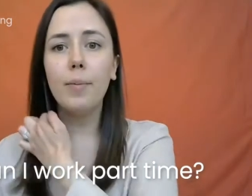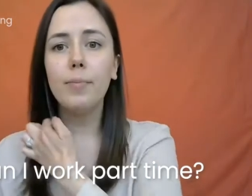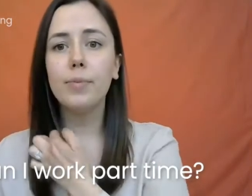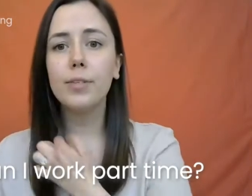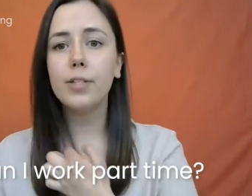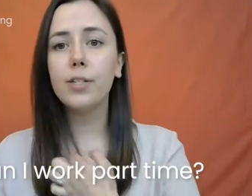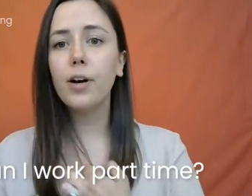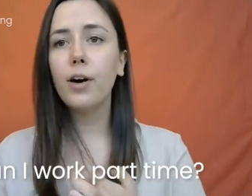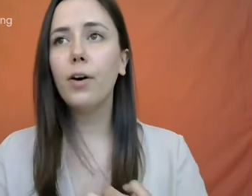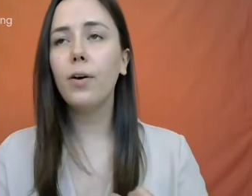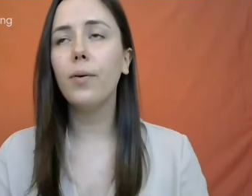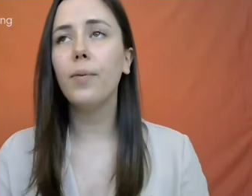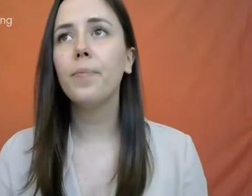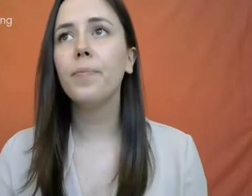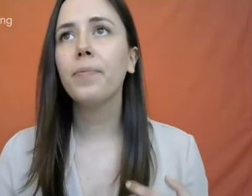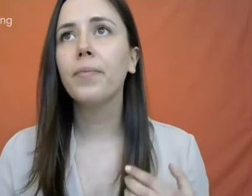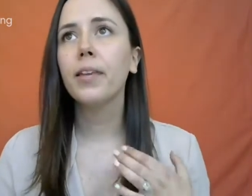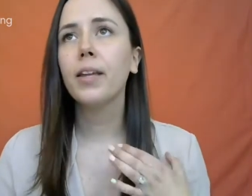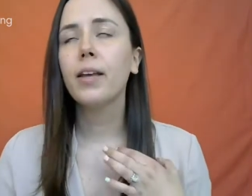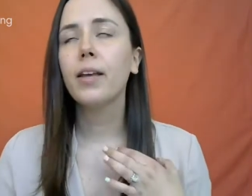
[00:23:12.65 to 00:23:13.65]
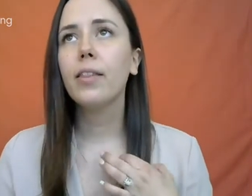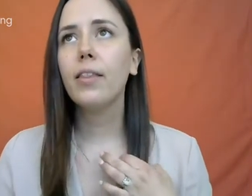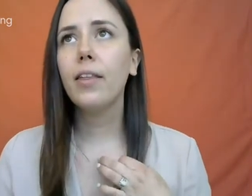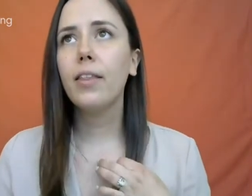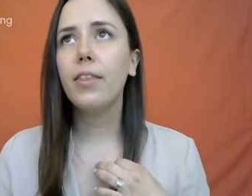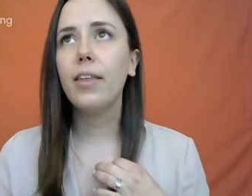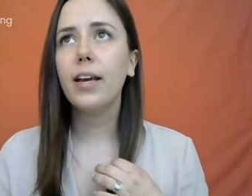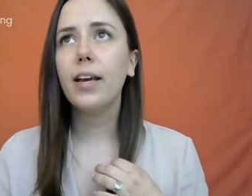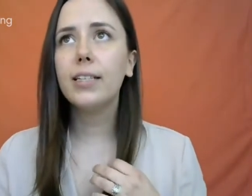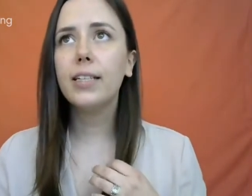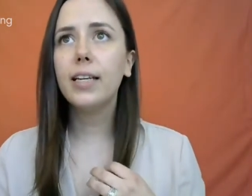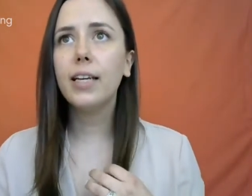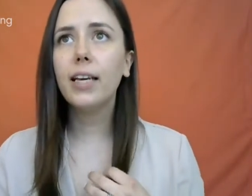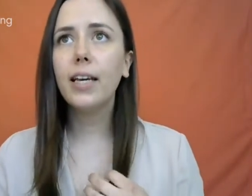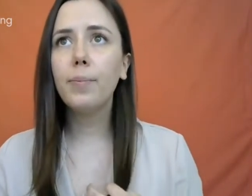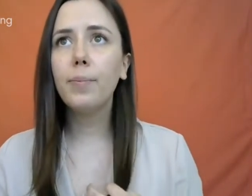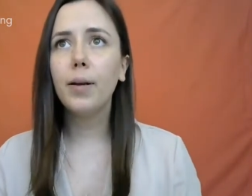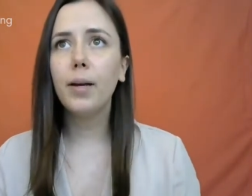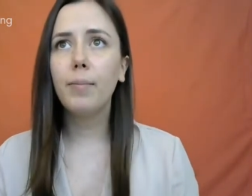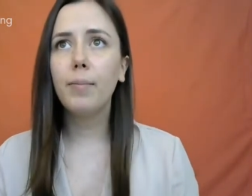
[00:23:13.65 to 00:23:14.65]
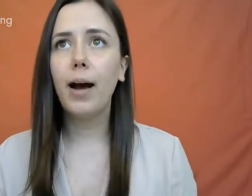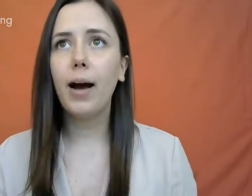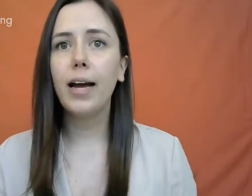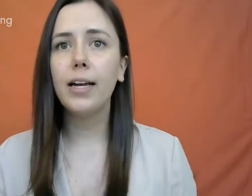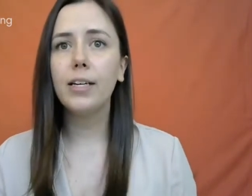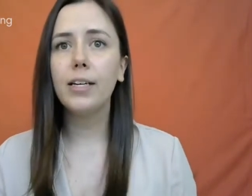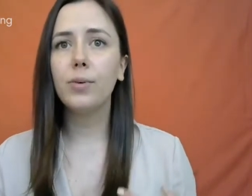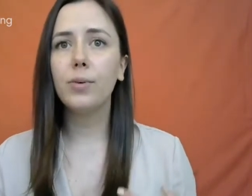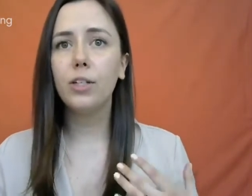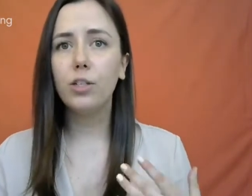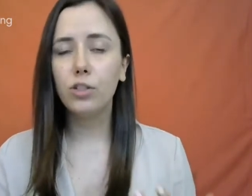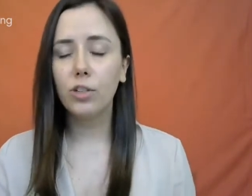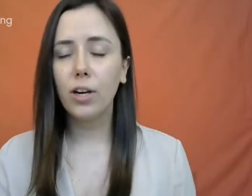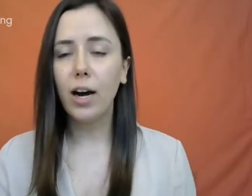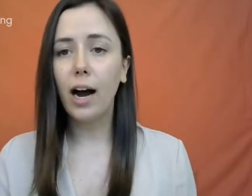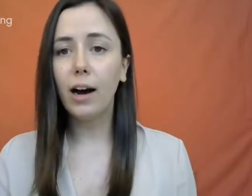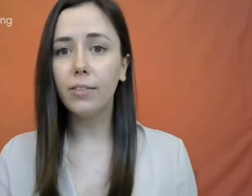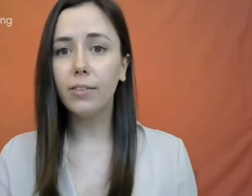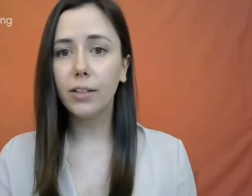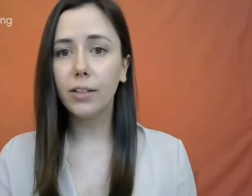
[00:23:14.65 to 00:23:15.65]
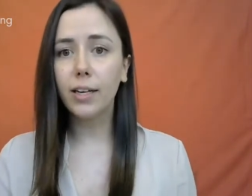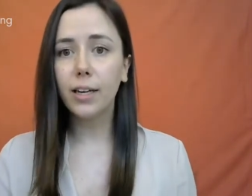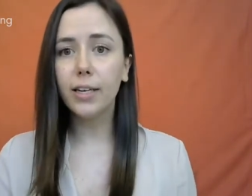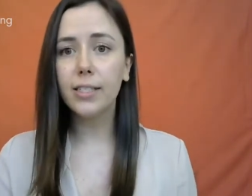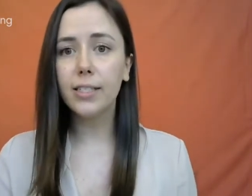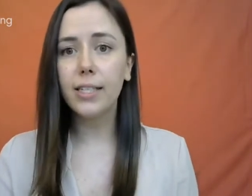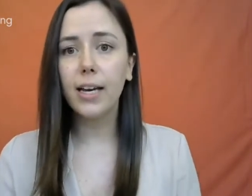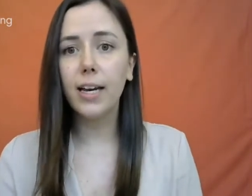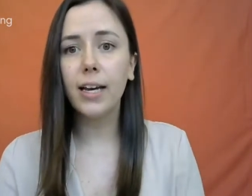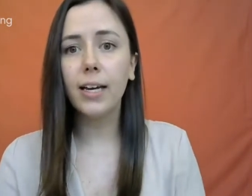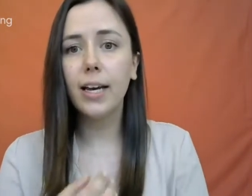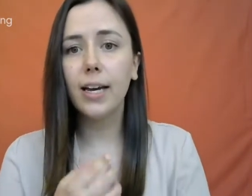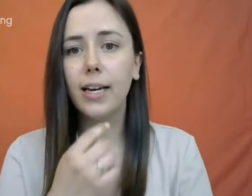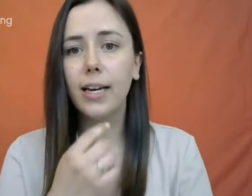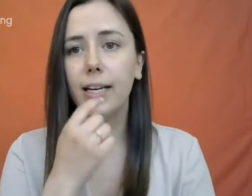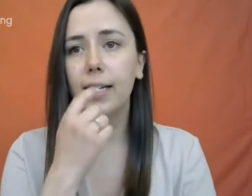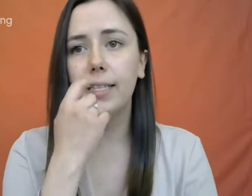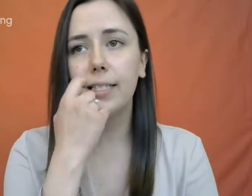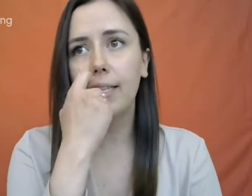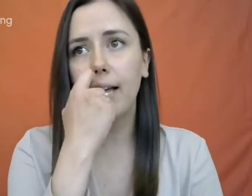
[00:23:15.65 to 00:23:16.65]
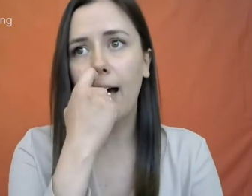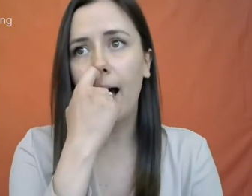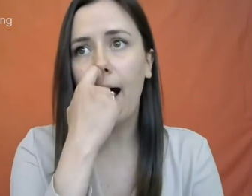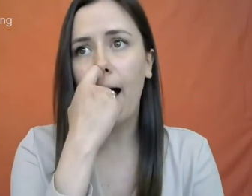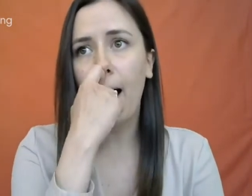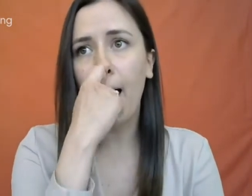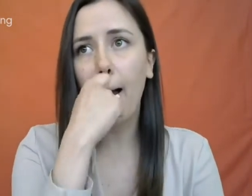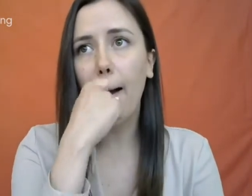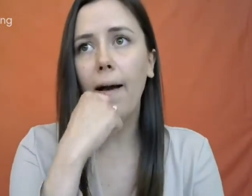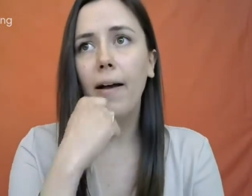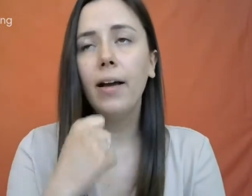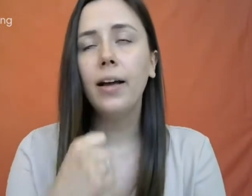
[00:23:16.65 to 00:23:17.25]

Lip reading: So the thing to keep in mind with travel nursing is that